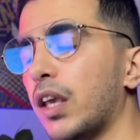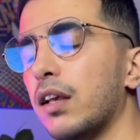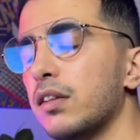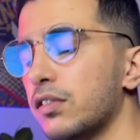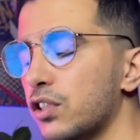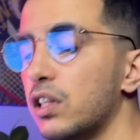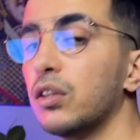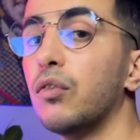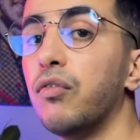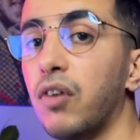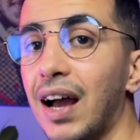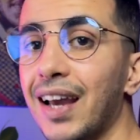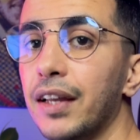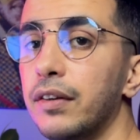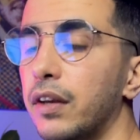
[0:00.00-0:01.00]
actually the
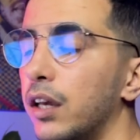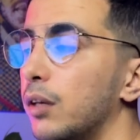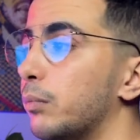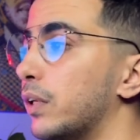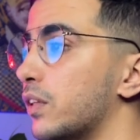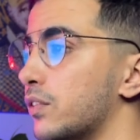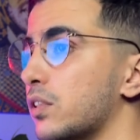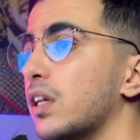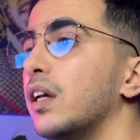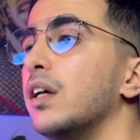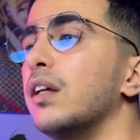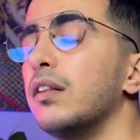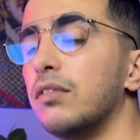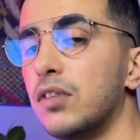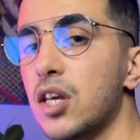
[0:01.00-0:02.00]
file name is
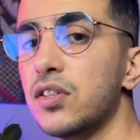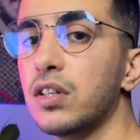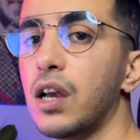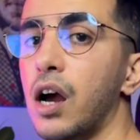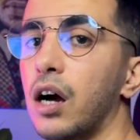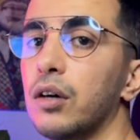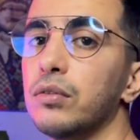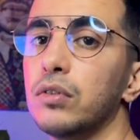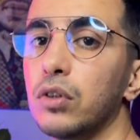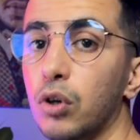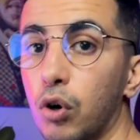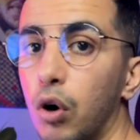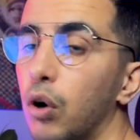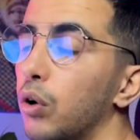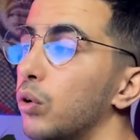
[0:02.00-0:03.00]
discount
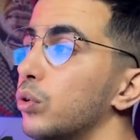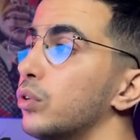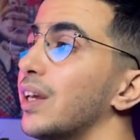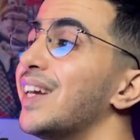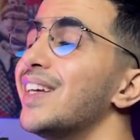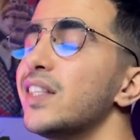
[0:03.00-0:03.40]
code